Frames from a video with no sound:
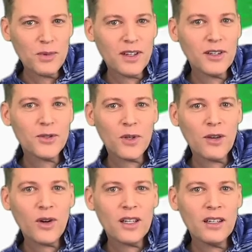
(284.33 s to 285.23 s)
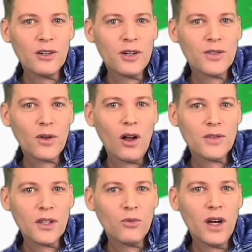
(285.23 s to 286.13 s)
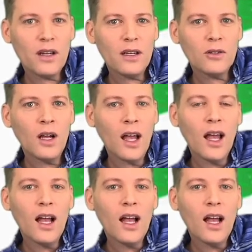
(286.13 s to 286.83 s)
because whenever I hear her songs on the radio,